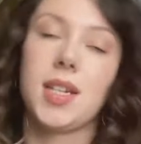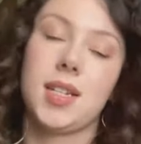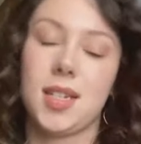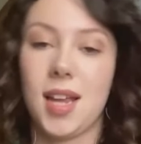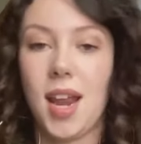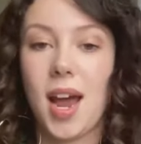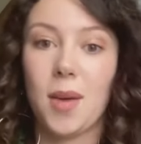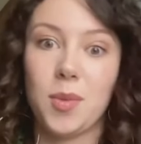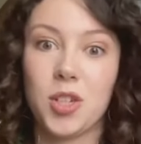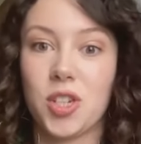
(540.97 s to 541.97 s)
it, and
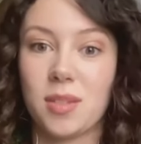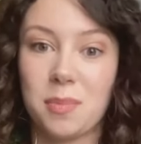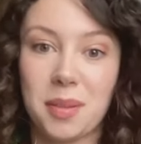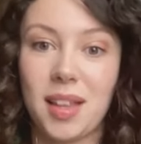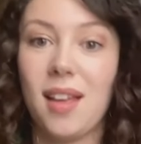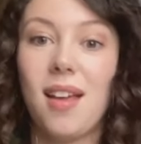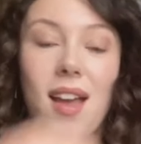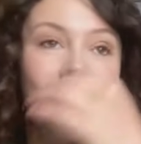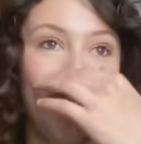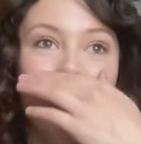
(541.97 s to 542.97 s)
I would just play.
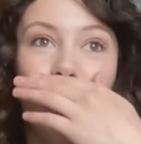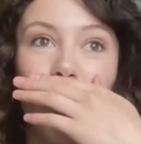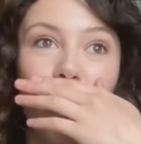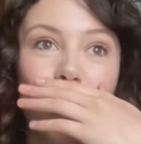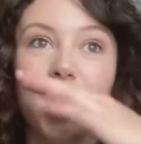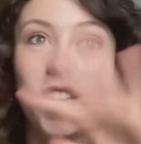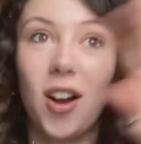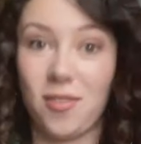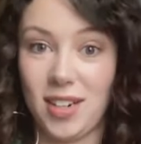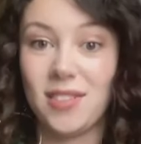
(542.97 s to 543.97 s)
And so she
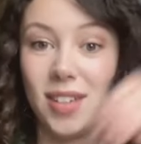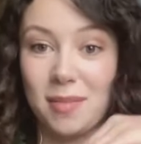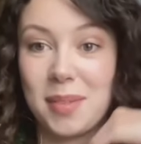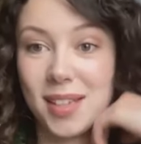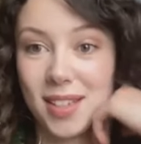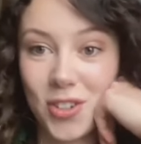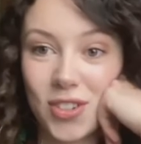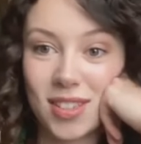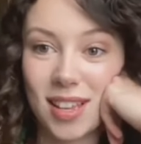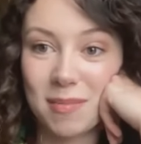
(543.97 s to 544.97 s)
got rid of it because
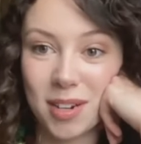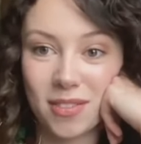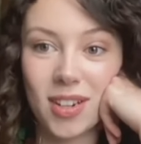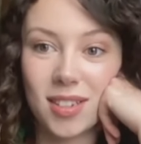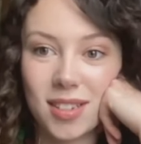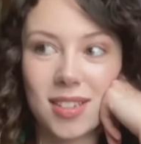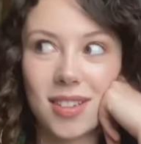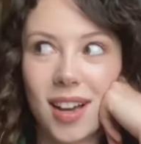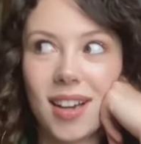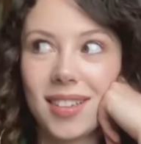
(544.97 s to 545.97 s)
she's like, "My Frances, you
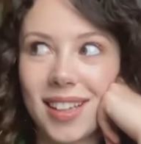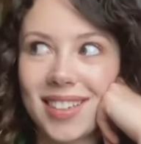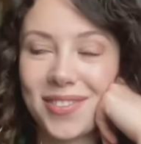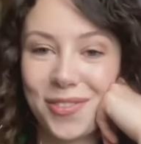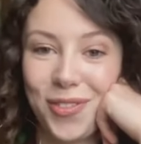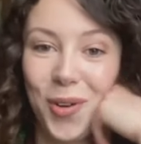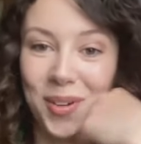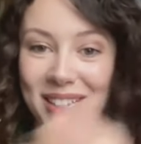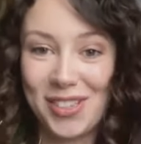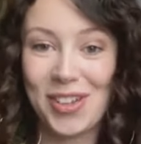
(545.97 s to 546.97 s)
gotta like
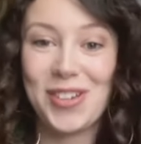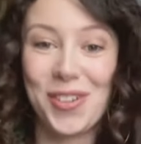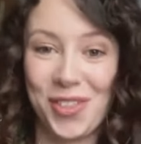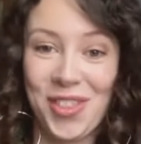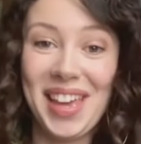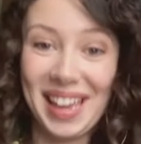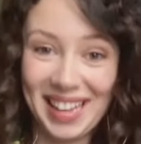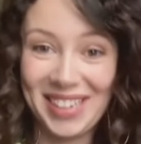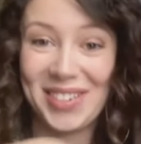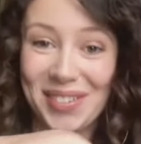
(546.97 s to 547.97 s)
focus on your
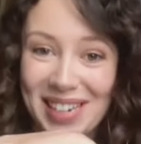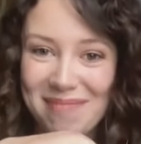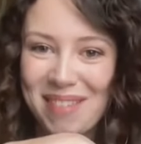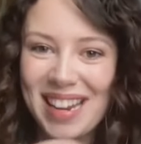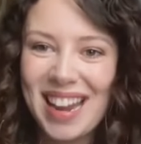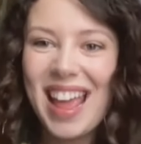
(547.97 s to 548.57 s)
thing," you know what I mean?